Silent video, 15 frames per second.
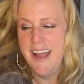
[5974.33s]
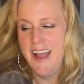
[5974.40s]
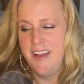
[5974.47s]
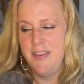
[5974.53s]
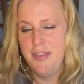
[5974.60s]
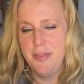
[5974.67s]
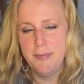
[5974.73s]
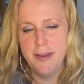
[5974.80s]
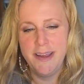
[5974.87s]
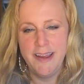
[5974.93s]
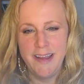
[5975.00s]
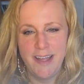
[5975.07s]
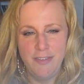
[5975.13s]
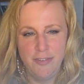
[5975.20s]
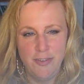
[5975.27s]
And
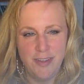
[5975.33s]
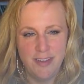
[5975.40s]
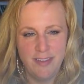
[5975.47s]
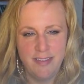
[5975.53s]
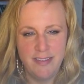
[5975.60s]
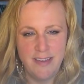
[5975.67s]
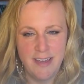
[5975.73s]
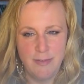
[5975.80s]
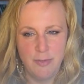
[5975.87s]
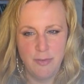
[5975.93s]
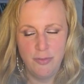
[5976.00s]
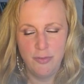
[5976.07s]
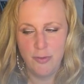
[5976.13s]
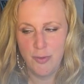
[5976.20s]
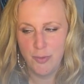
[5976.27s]
3, as you can see, I
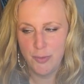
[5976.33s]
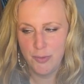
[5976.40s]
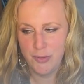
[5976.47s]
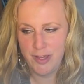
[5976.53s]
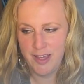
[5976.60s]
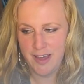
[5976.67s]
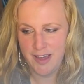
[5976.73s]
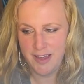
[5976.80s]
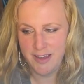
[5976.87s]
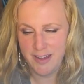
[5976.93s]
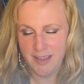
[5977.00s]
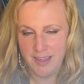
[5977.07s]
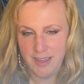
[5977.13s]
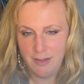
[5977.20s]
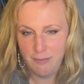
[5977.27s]
was totally
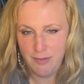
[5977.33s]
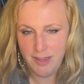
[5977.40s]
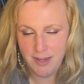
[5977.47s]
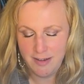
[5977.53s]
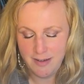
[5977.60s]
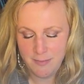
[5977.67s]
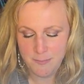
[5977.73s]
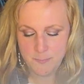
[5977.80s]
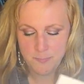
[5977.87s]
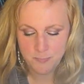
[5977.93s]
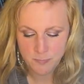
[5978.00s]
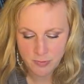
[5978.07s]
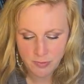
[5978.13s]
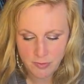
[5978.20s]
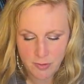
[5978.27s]
uneven.
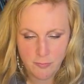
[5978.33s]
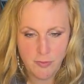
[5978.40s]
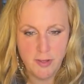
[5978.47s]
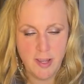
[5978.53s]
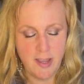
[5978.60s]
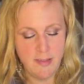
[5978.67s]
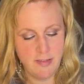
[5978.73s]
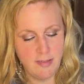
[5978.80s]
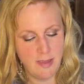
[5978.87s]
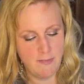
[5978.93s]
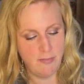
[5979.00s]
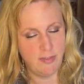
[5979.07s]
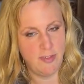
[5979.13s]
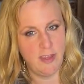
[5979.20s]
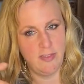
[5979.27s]
So if you guys have
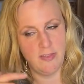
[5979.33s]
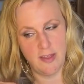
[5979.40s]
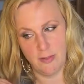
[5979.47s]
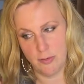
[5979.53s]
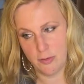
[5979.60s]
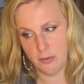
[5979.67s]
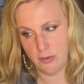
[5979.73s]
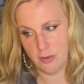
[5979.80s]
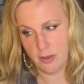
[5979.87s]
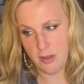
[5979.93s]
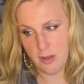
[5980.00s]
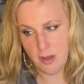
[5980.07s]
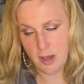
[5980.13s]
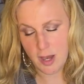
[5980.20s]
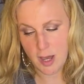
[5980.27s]
seen that little,
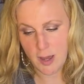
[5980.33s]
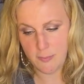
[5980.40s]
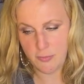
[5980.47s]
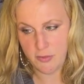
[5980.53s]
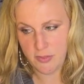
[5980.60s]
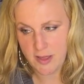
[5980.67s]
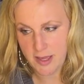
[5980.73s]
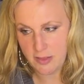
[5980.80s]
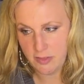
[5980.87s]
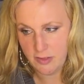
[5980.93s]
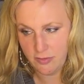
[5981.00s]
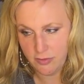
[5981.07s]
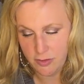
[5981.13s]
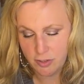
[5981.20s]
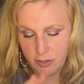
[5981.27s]

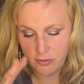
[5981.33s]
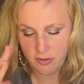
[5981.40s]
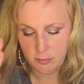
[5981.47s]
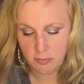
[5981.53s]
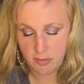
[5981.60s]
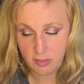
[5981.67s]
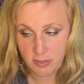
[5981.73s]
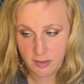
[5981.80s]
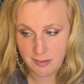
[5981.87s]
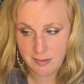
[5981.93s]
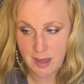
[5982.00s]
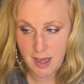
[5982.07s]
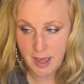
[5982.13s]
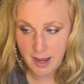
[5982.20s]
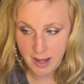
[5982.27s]
these are some of the things
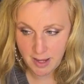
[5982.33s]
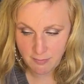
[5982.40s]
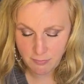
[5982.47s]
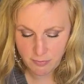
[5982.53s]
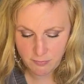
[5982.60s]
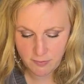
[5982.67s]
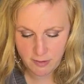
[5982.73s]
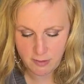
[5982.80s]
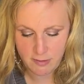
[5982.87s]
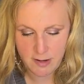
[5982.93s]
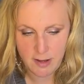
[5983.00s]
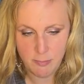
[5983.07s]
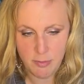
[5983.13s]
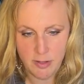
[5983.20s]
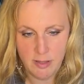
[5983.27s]
I have to figure
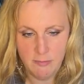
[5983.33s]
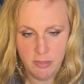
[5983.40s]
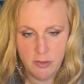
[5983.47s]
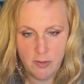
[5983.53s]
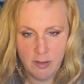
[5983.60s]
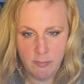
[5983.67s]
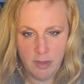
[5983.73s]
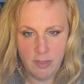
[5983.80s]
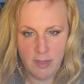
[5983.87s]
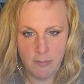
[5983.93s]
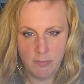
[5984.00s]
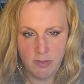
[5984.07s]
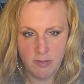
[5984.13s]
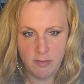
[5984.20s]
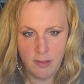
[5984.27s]
out. But even though I made that
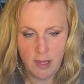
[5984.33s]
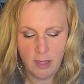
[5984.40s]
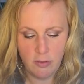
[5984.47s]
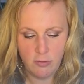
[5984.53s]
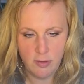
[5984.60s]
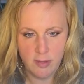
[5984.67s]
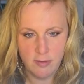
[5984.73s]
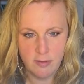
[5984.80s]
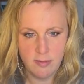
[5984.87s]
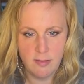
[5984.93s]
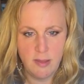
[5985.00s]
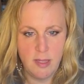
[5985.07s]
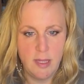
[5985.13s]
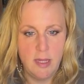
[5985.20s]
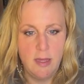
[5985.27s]
mistake, you can
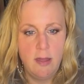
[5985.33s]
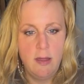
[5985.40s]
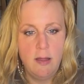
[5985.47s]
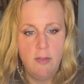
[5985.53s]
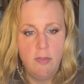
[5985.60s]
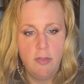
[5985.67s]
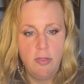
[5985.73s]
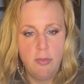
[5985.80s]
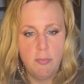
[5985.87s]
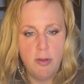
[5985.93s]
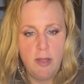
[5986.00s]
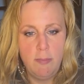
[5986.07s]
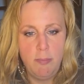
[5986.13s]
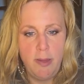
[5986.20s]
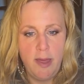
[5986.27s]
see the
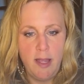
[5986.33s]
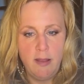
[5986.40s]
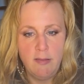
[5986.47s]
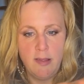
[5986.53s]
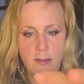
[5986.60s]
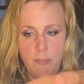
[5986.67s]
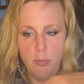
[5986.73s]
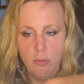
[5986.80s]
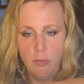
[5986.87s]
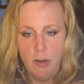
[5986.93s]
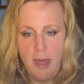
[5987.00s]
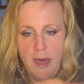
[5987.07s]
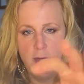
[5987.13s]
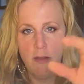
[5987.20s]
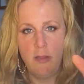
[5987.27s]
3 pegs I pulled
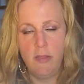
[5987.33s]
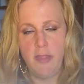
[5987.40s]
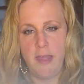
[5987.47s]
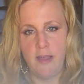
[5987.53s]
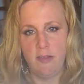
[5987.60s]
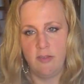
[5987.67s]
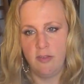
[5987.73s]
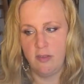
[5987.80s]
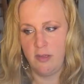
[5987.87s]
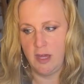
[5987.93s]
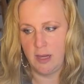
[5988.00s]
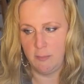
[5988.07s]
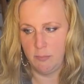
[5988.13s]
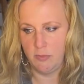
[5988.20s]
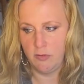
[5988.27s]
out, they
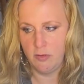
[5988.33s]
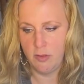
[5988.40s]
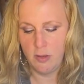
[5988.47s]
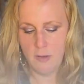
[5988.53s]
skipped.